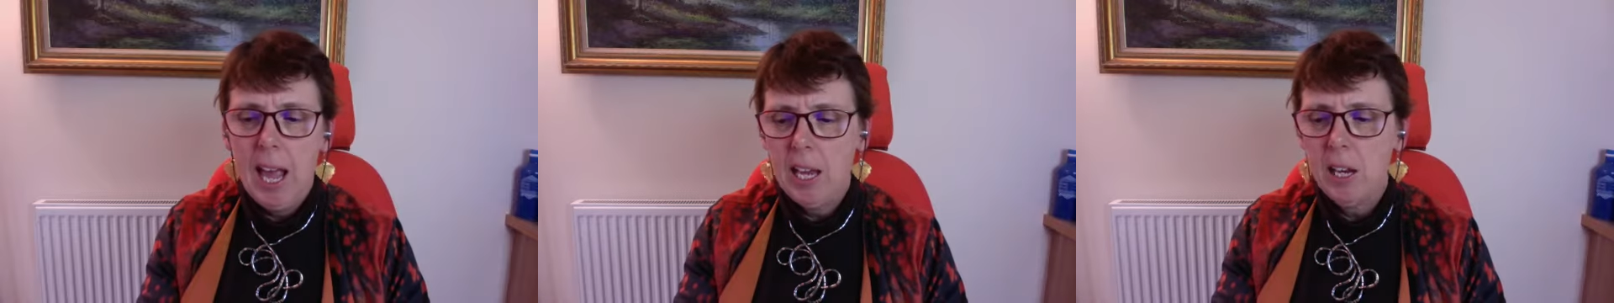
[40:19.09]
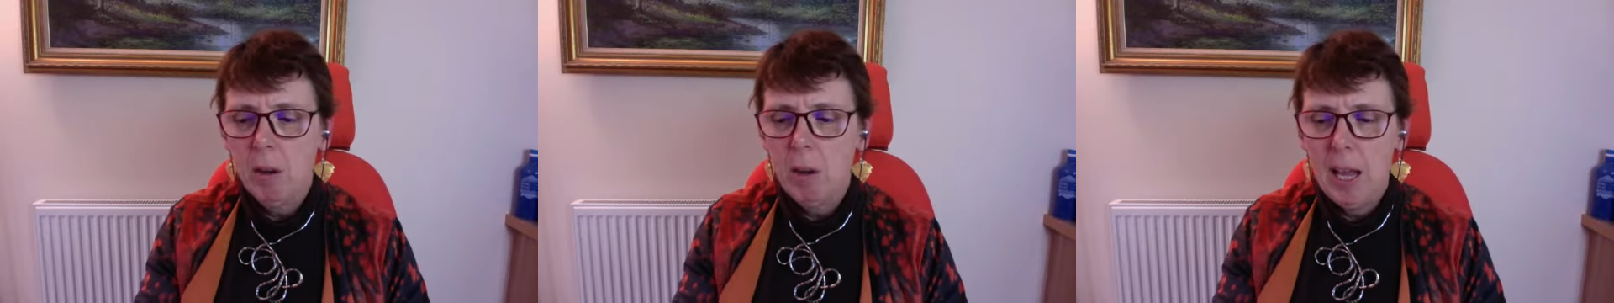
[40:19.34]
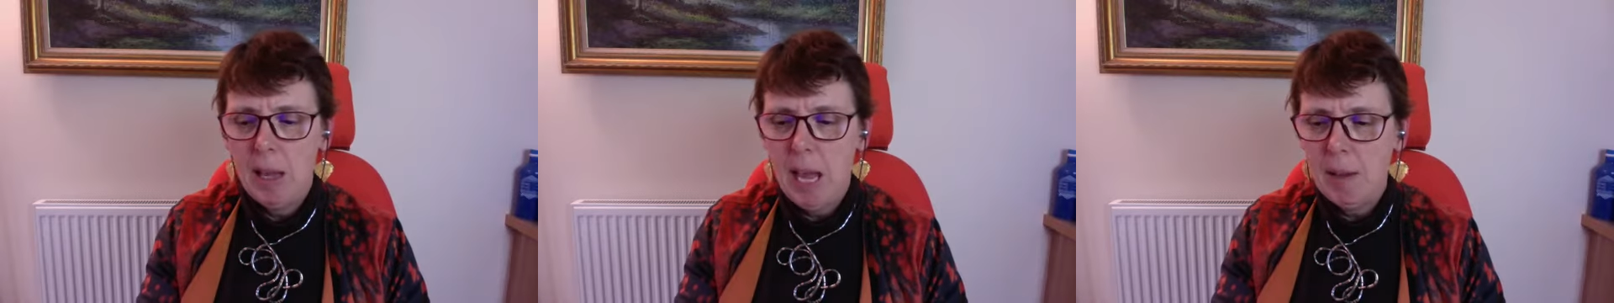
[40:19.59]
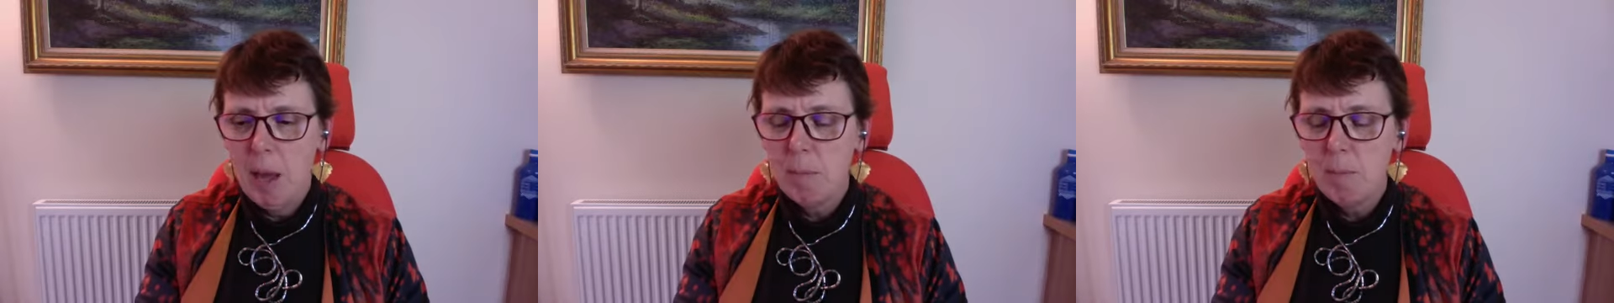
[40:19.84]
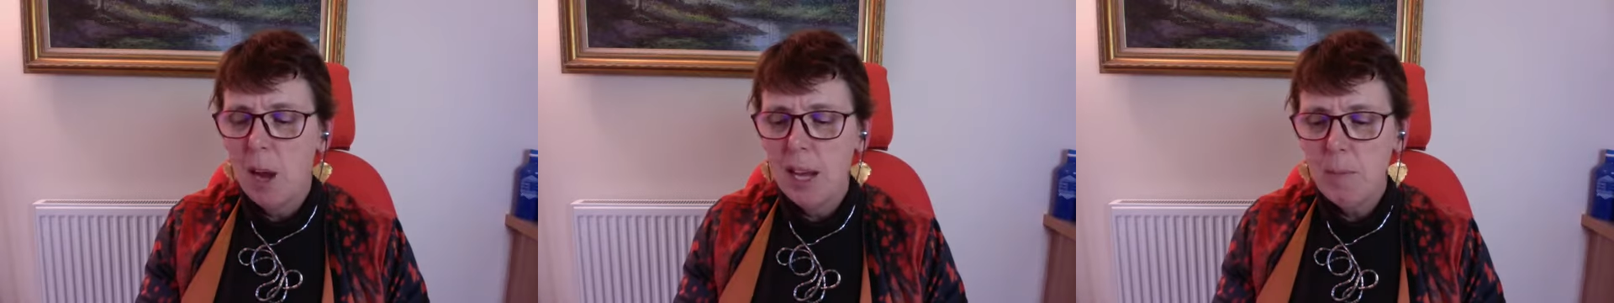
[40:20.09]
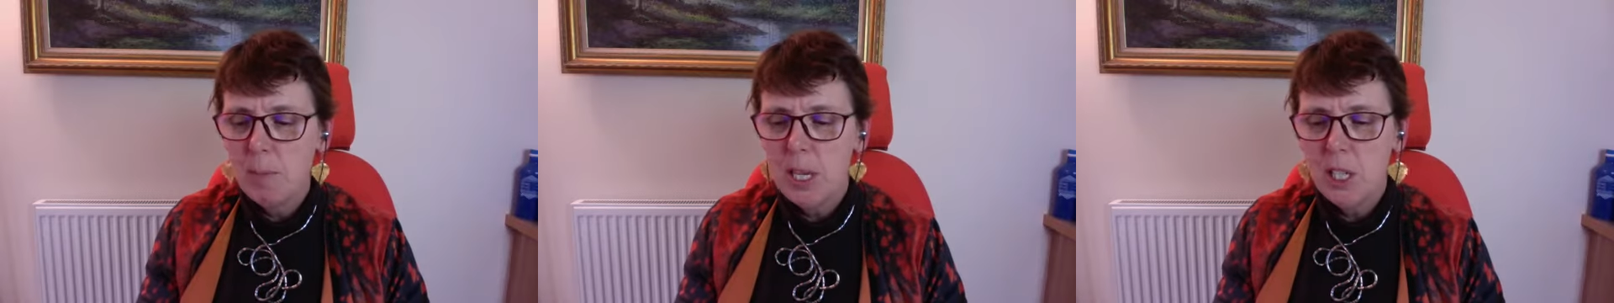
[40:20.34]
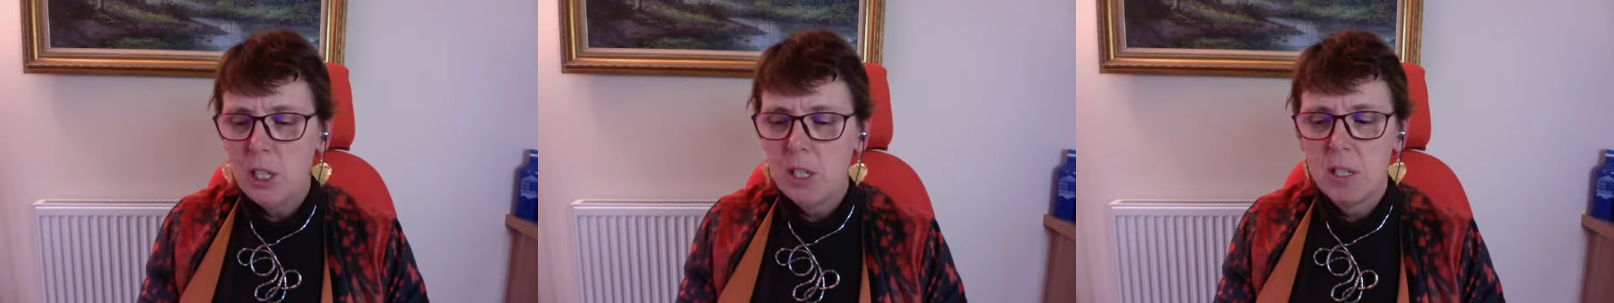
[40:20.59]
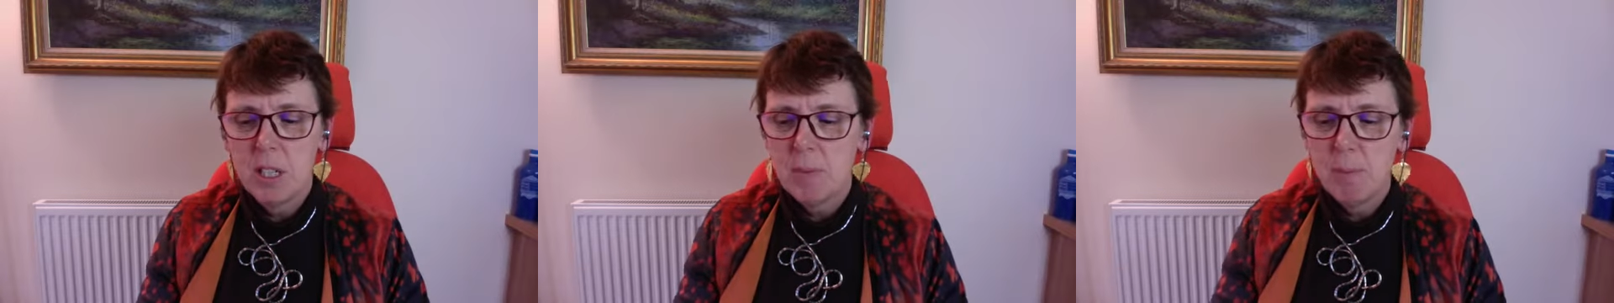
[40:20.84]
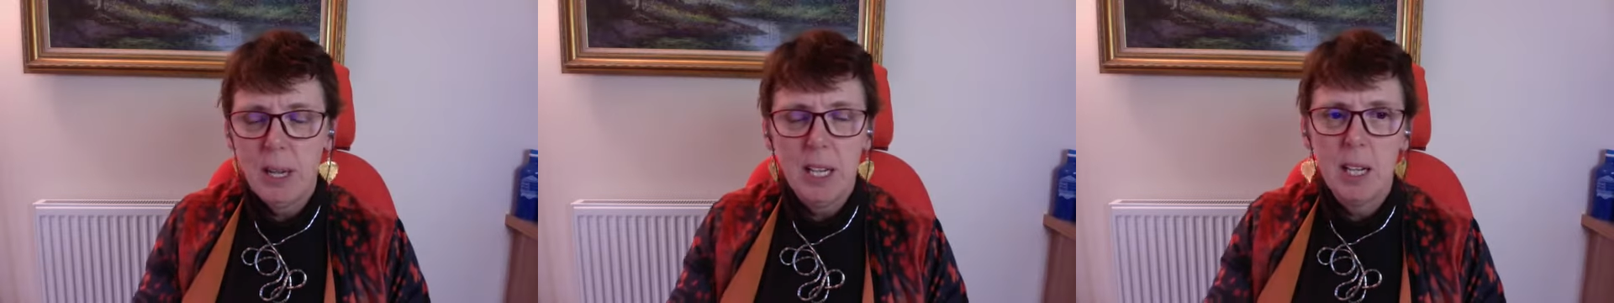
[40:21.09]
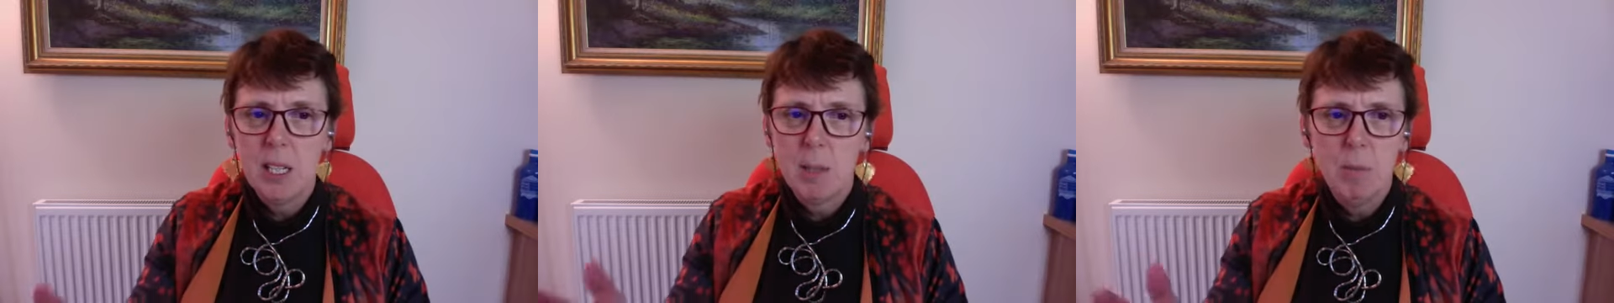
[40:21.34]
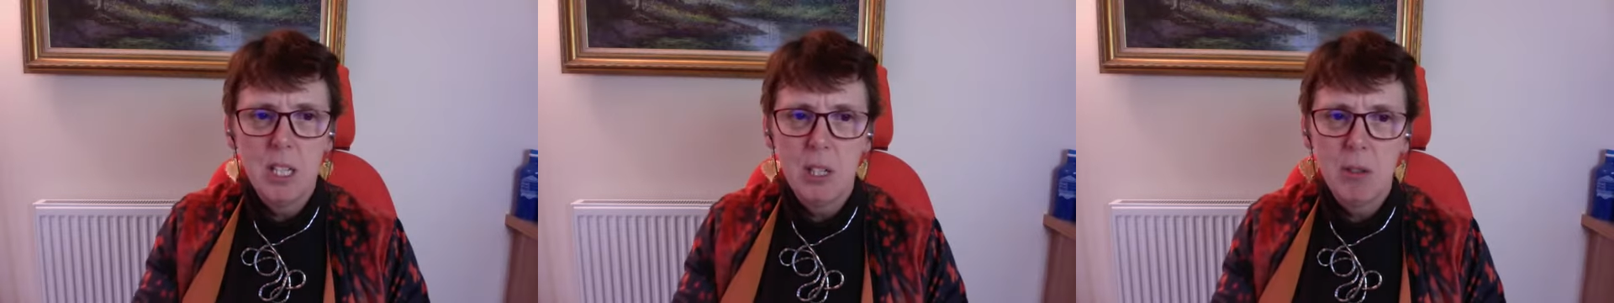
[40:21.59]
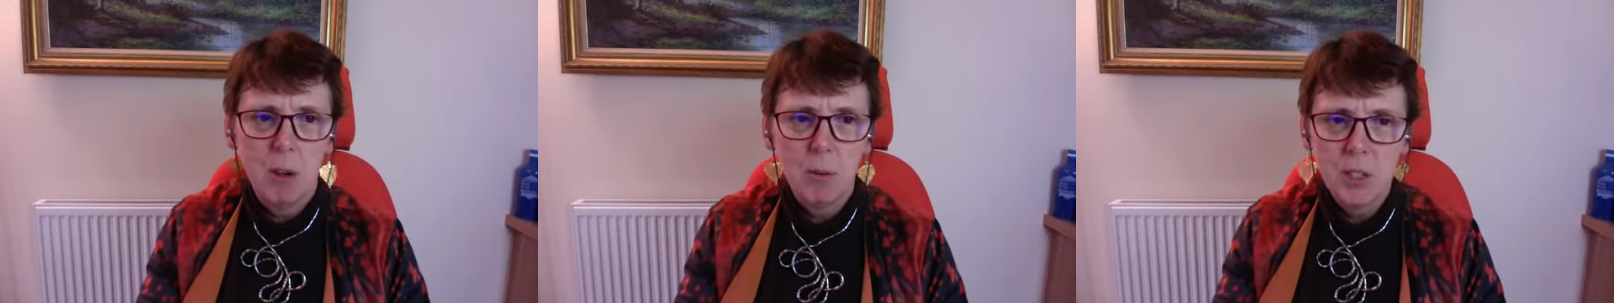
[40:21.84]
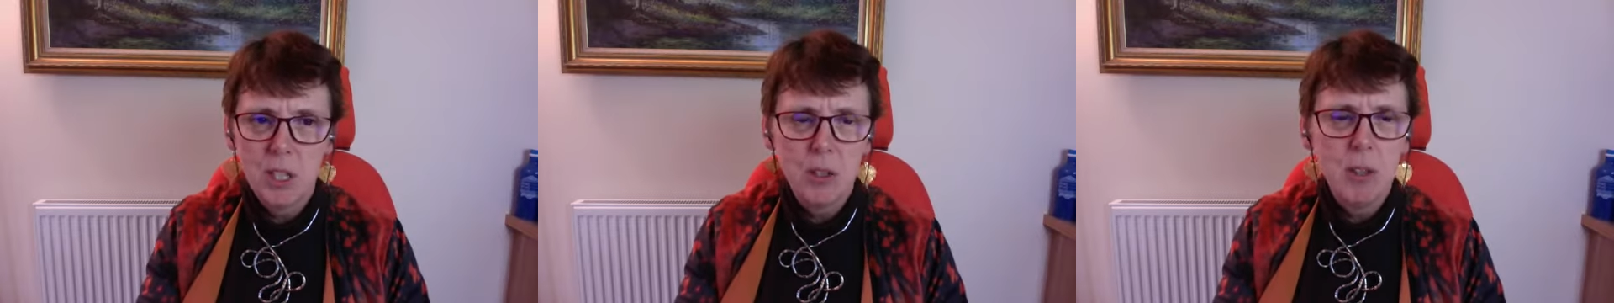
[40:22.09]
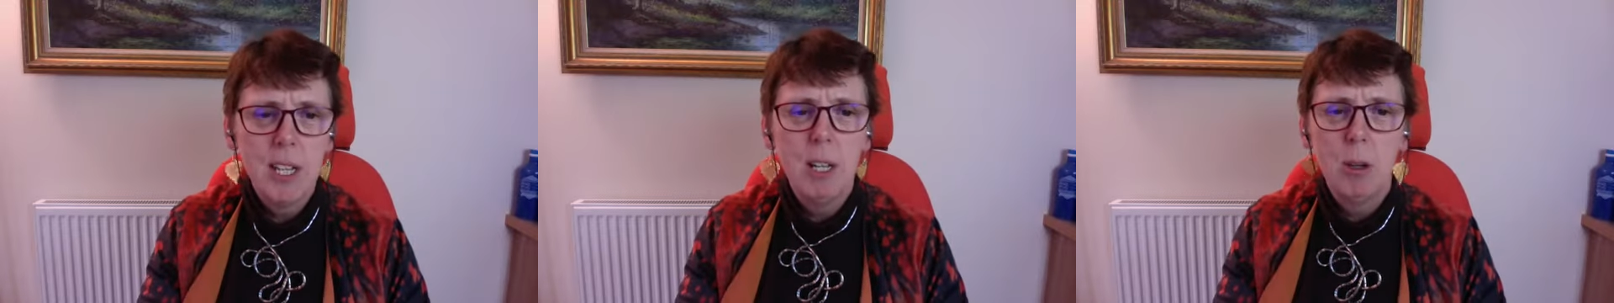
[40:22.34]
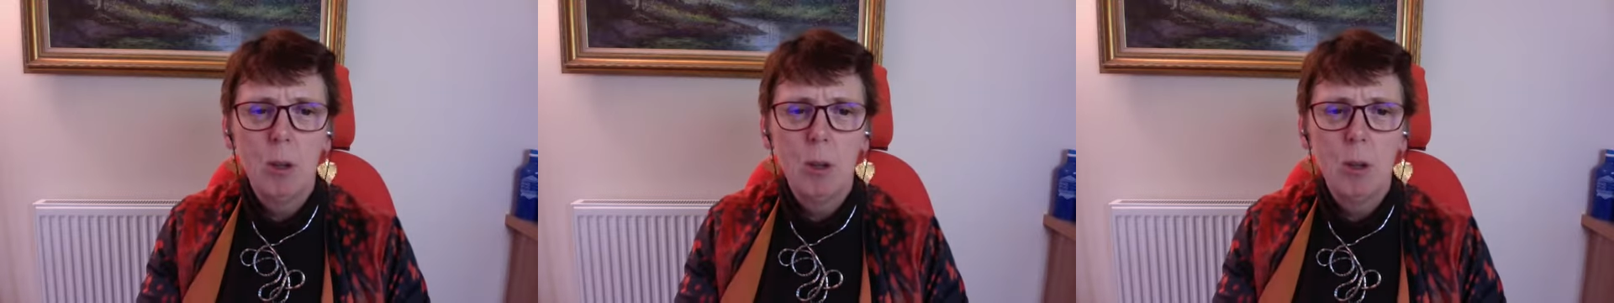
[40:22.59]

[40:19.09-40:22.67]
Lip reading: you know, it might be just picking some litter off the street,